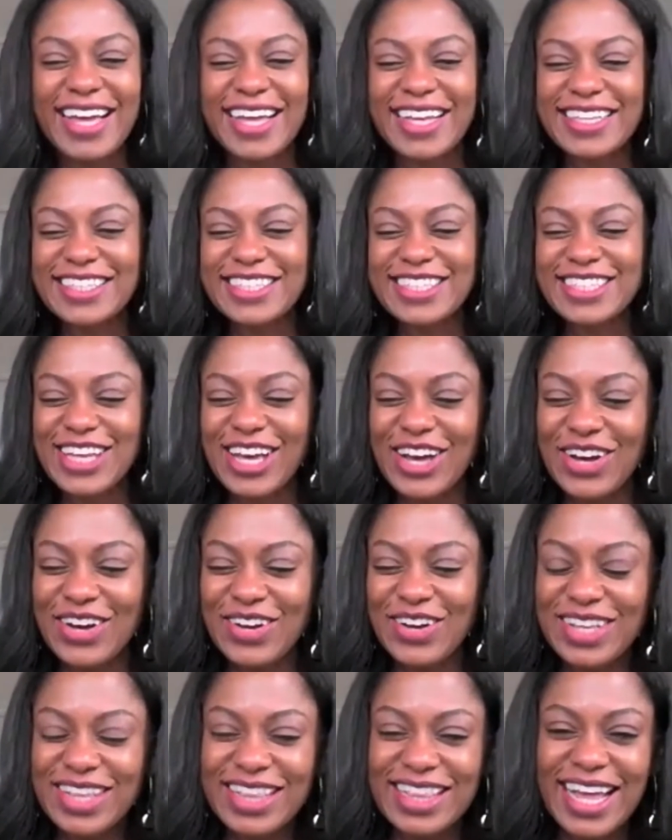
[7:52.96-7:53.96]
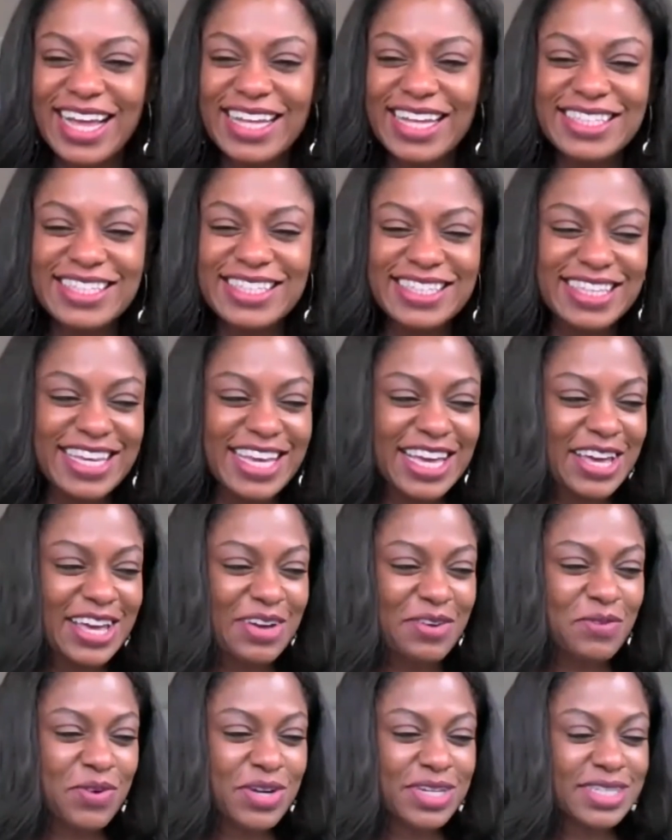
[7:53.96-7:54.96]
so let's
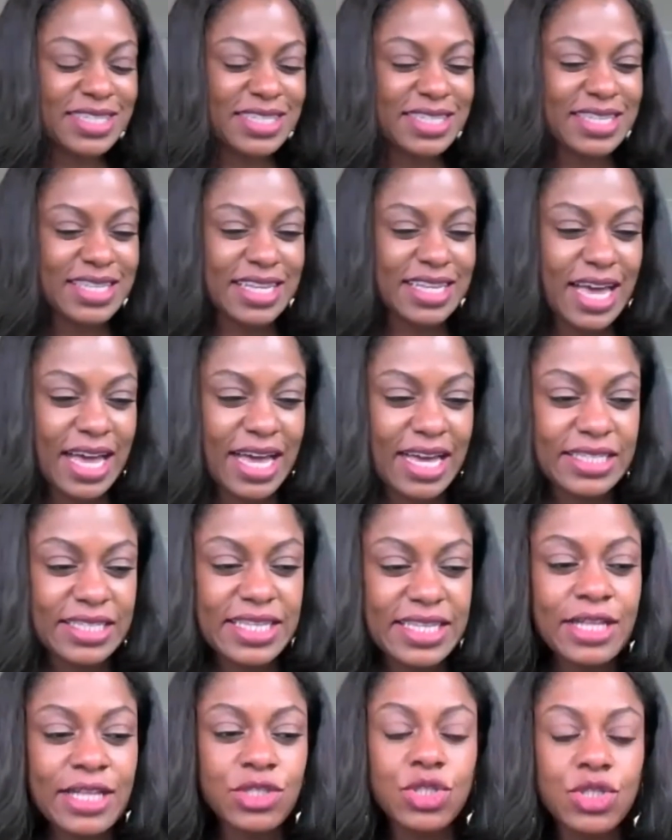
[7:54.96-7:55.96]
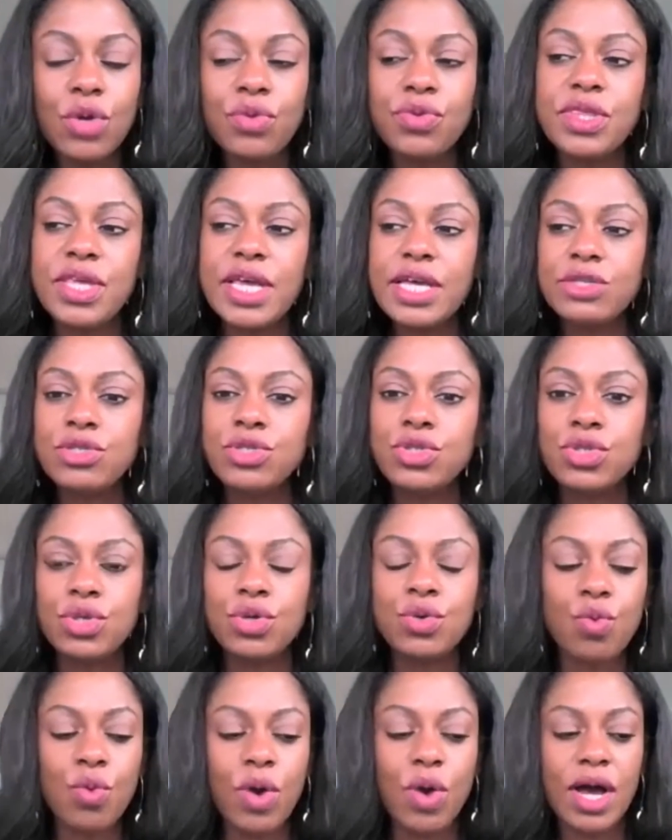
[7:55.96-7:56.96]
see what's next. And so these
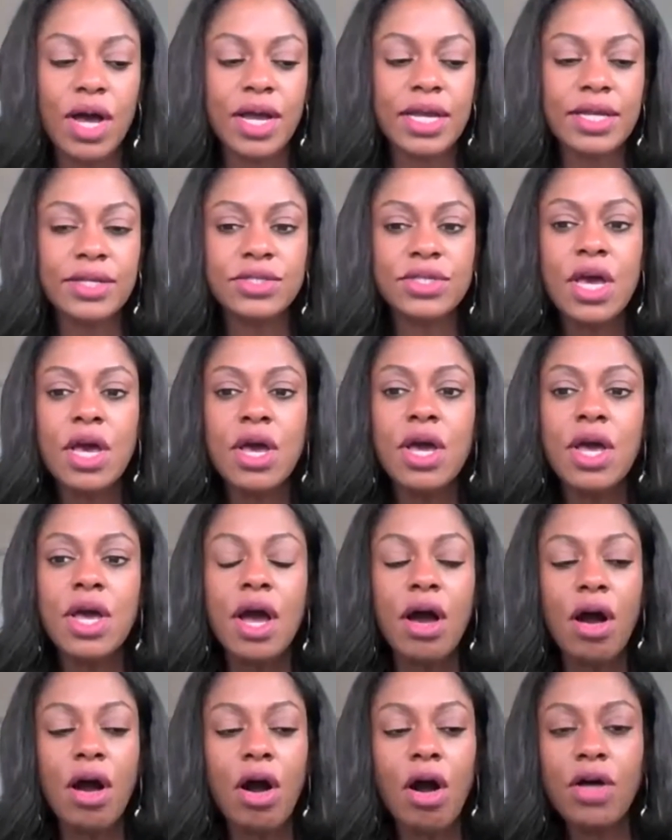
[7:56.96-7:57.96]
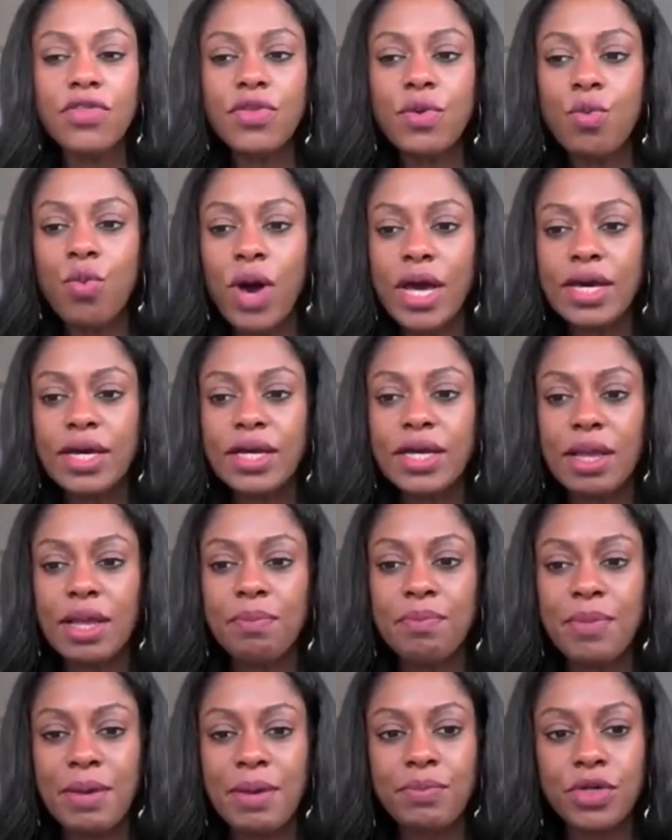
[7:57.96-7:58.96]
two wines, all the wine
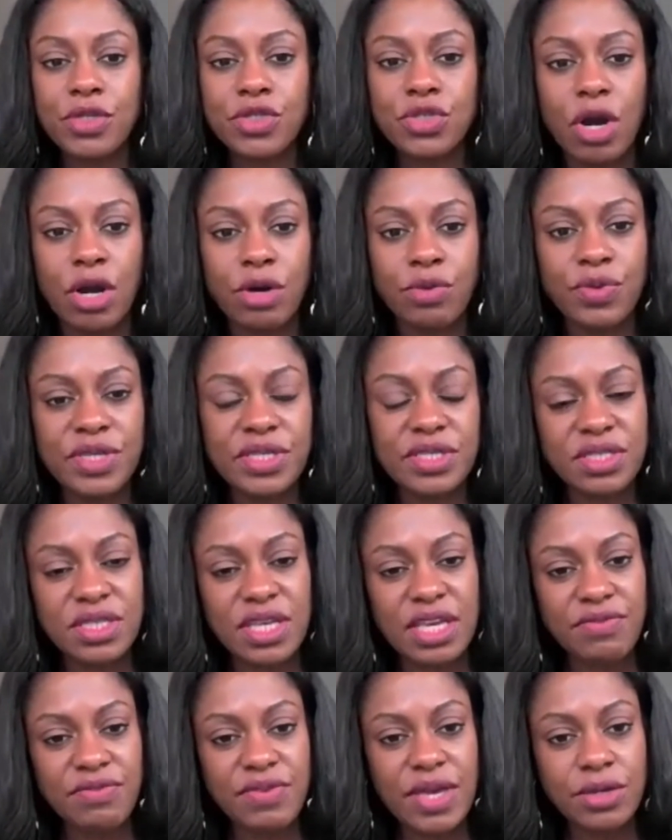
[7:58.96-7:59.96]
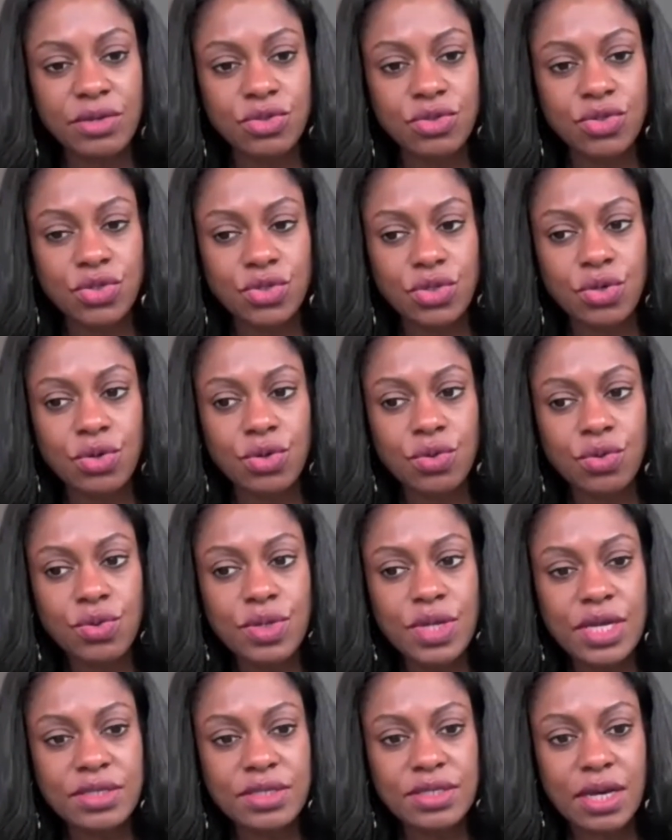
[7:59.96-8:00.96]
club members are receiving
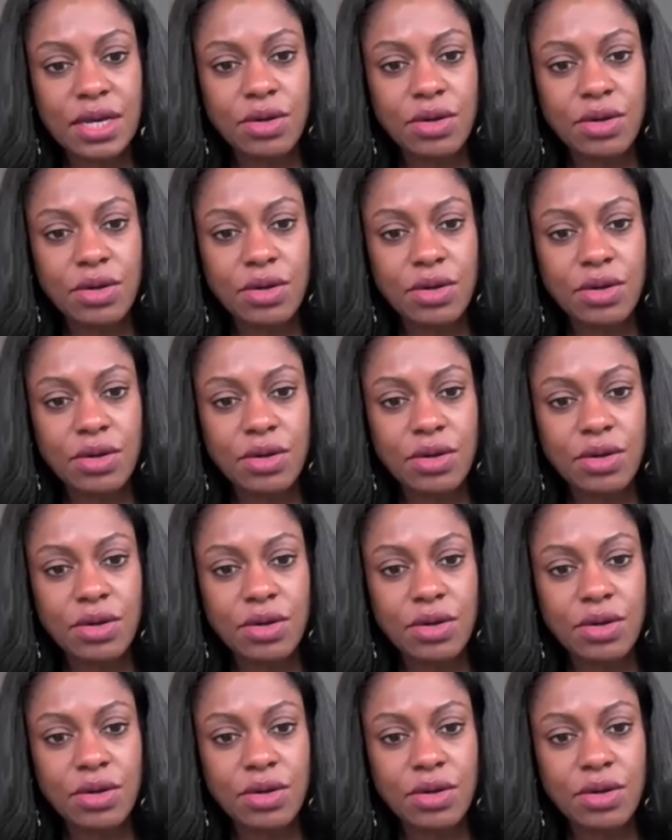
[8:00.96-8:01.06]
soon. Is that